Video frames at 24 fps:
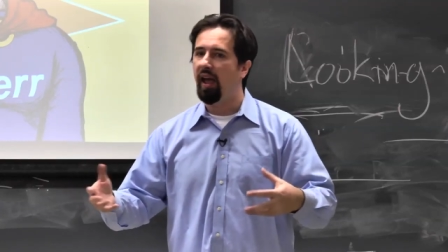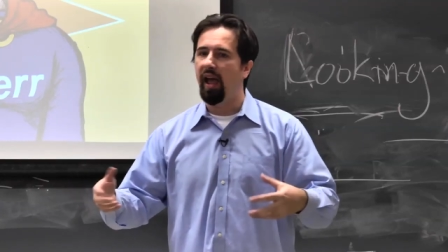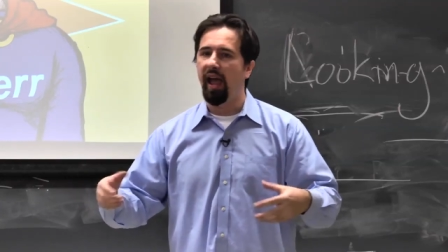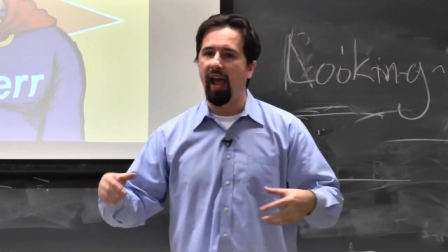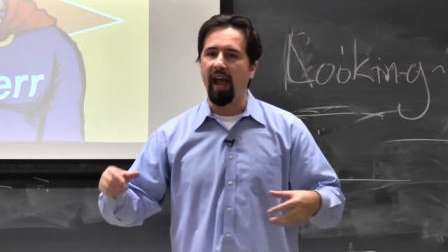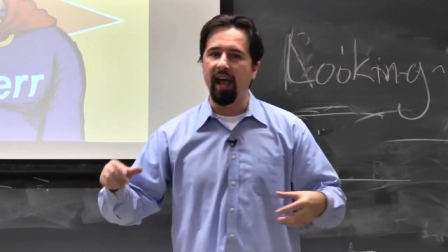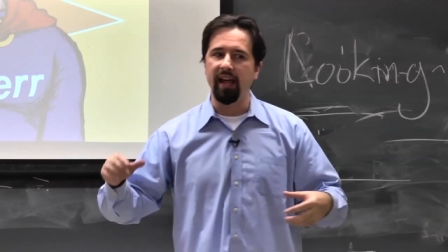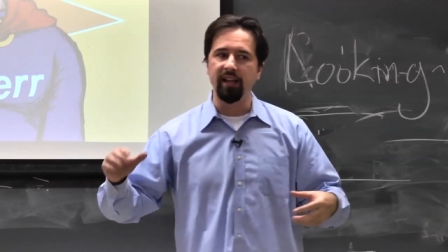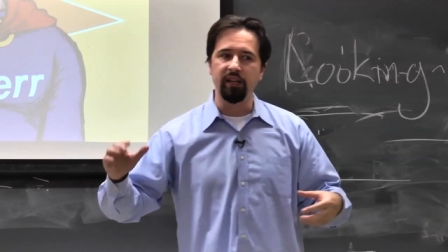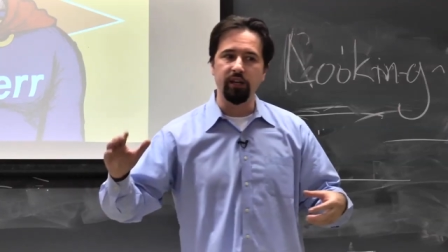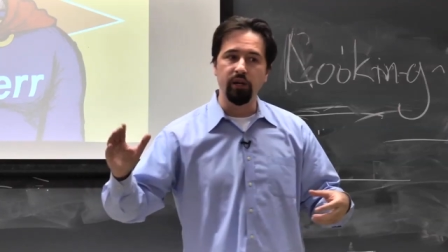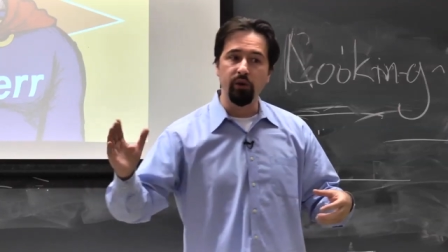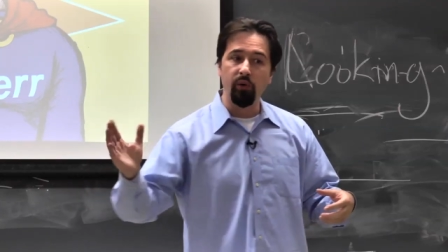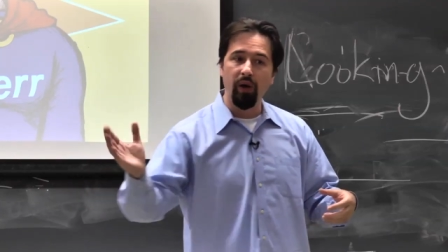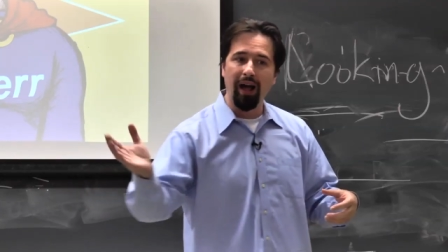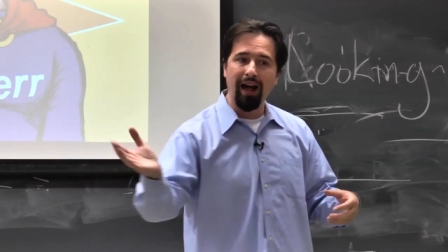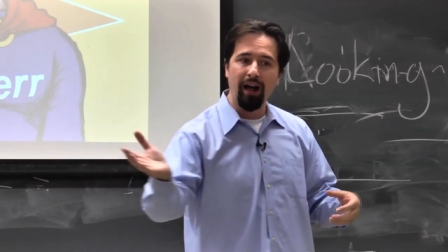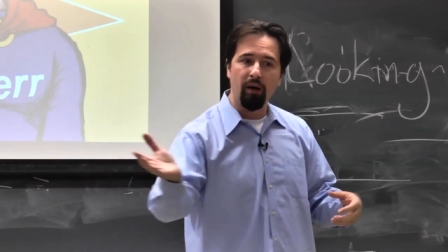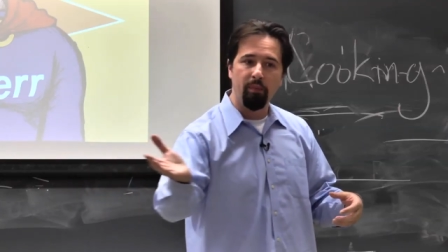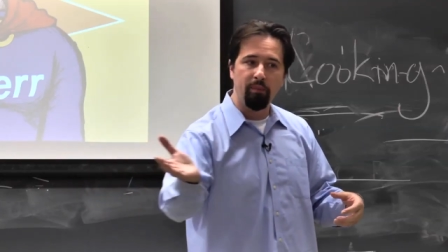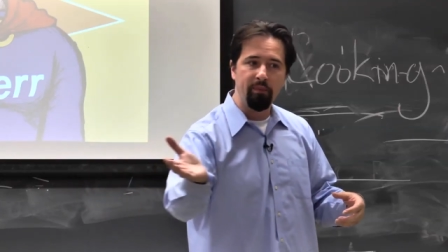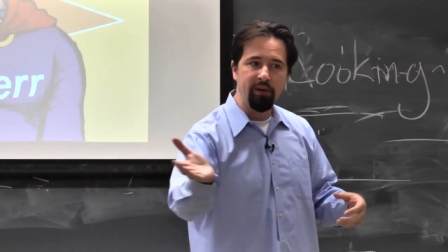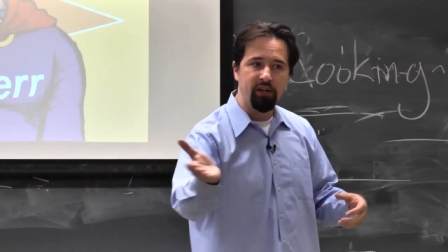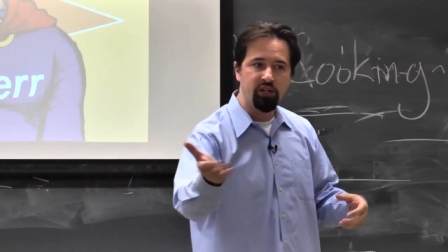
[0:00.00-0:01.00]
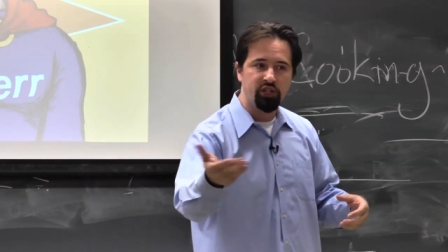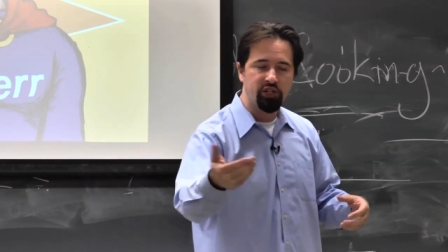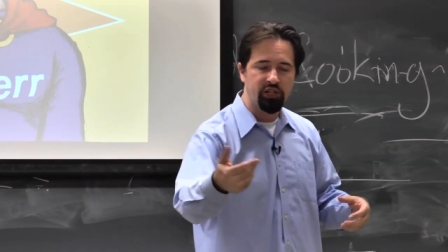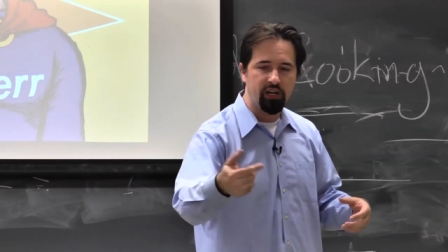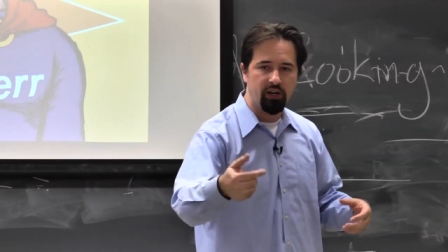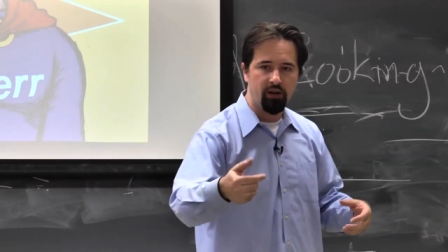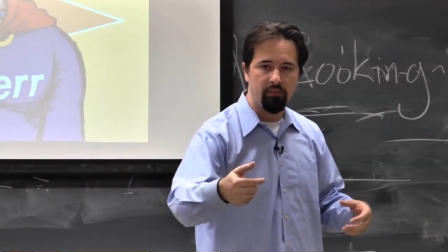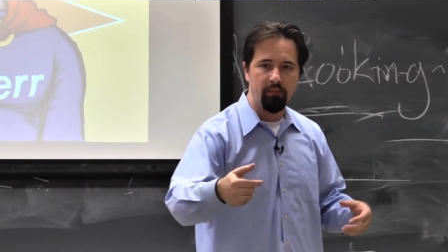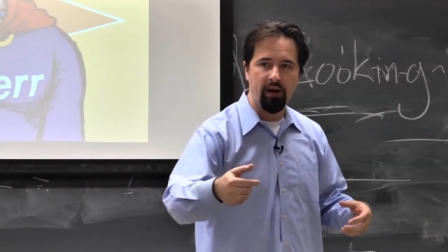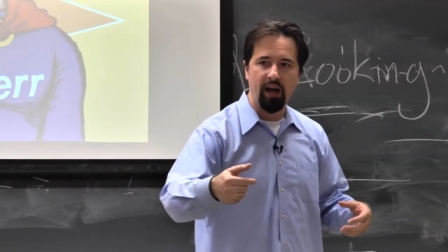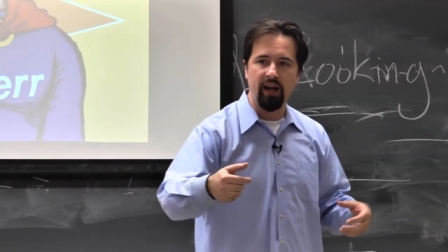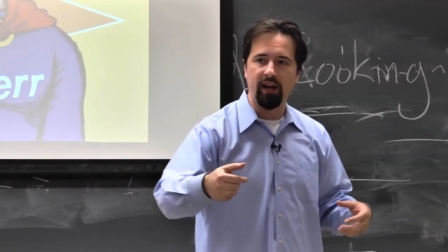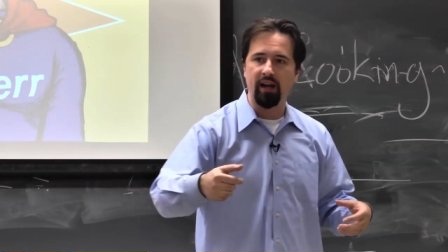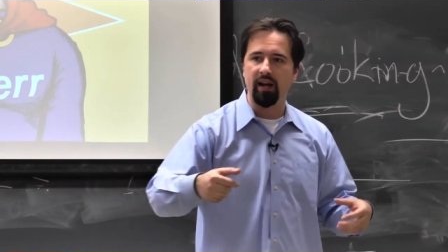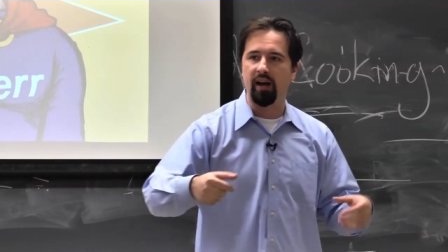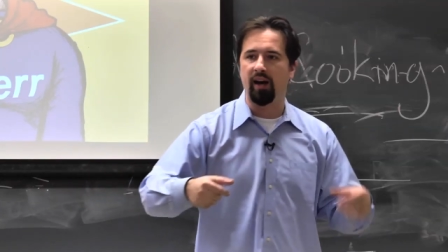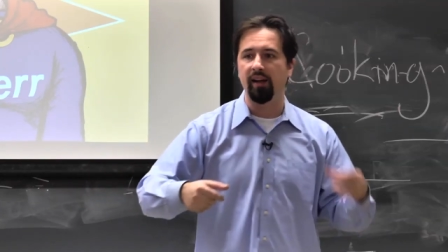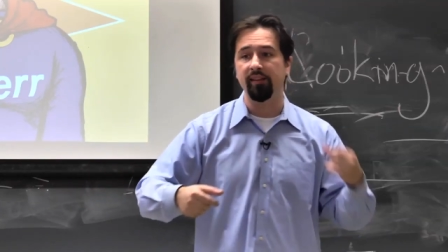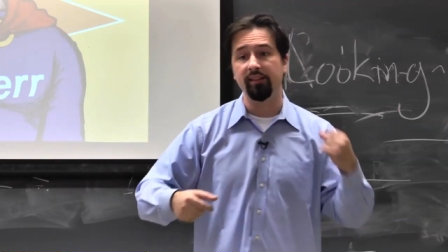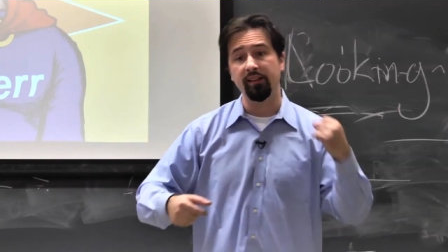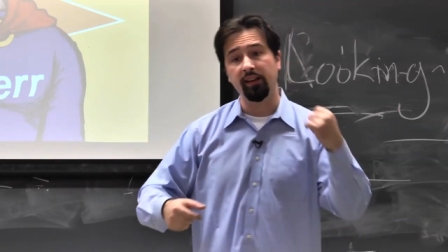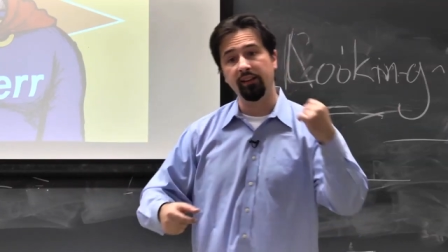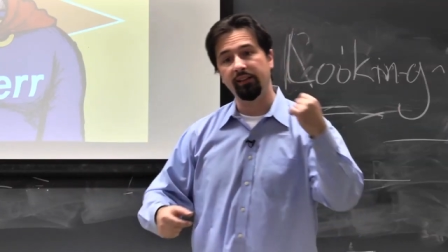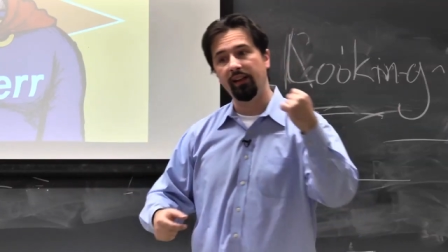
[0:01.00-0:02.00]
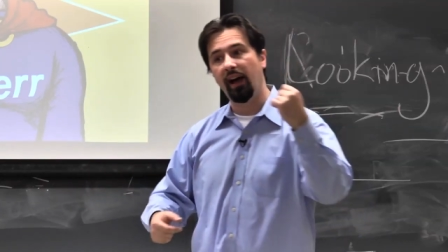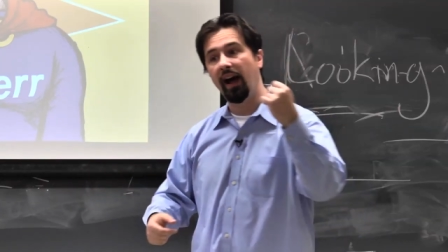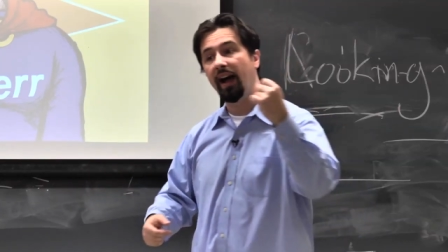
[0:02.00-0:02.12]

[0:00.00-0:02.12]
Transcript: and you help me share my content,